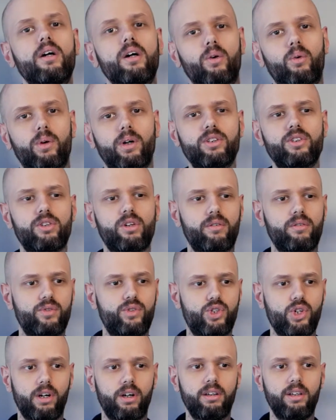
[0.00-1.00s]
what sort of
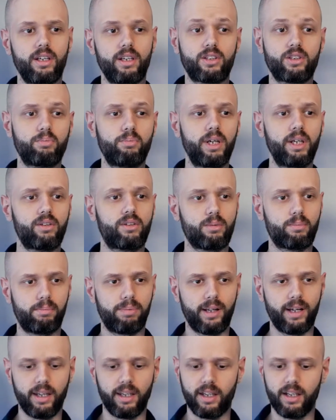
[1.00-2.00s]
journey it's been to
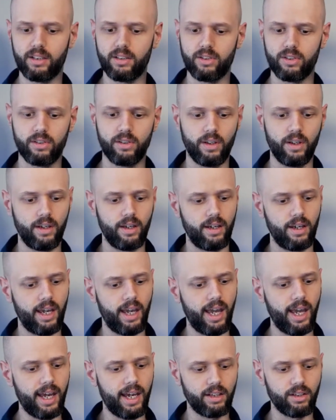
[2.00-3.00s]
play this,
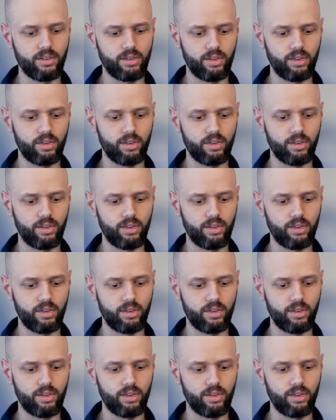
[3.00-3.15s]
and